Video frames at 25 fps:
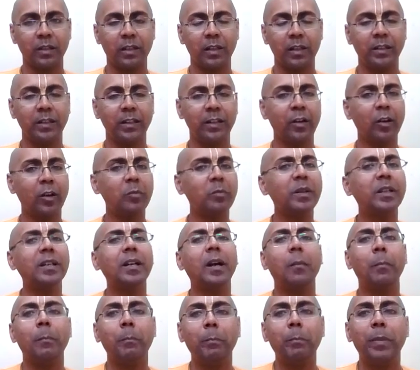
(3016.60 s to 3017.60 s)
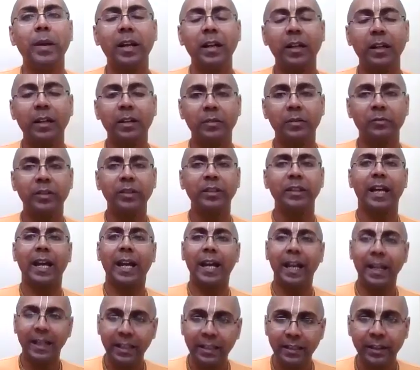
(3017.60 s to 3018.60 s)
It cannot be compared with
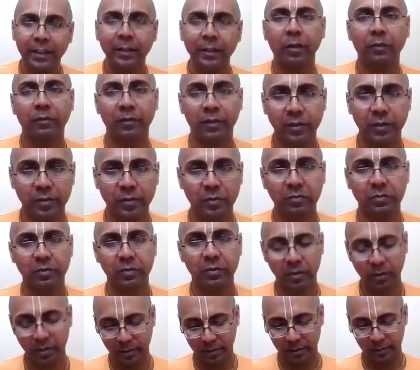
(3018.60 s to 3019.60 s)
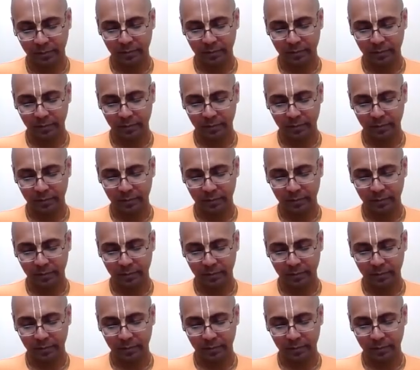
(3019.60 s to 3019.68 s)
anything of this world.